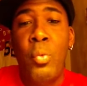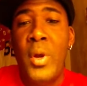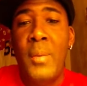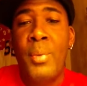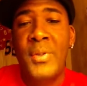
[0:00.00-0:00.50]

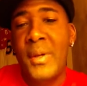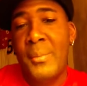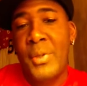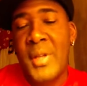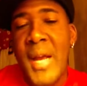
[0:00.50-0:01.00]

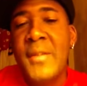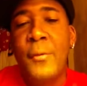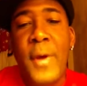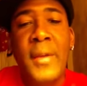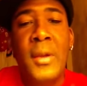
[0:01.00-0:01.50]
Besides the
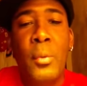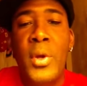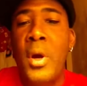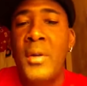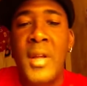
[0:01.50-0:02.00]
fact that
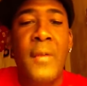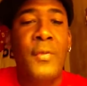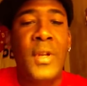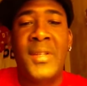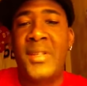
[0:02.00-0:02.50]
we are
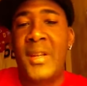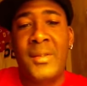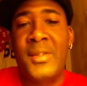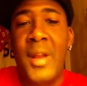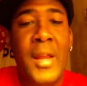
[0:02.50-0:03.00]
definitely a
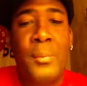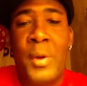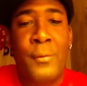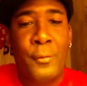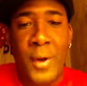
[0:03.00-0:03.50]

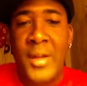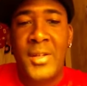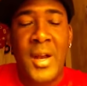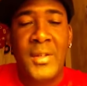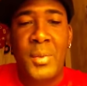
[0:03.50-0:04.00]
snake-bitten
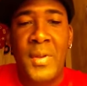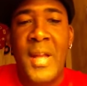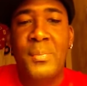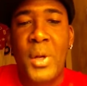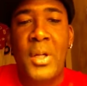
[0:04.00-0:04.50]
franchise,
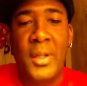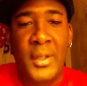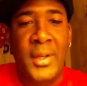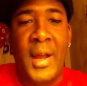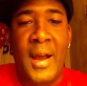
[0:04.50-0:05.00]
that's been
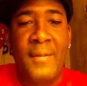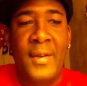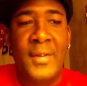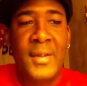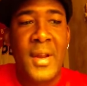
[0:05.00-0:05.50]
clearly
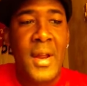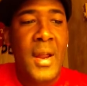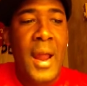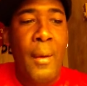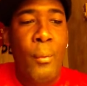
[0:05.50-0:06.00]
obvious,
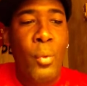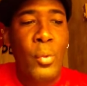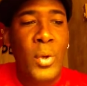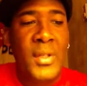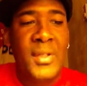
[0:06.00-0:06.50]

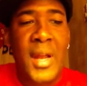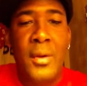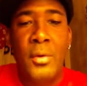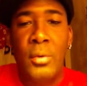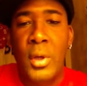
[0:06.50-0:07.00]
and we set
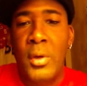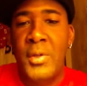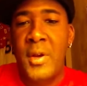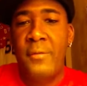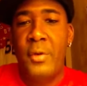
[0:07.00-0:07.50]
new
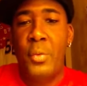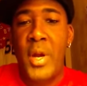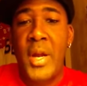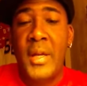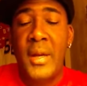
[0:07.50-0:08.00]
lows every
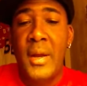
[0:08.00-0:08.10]
week.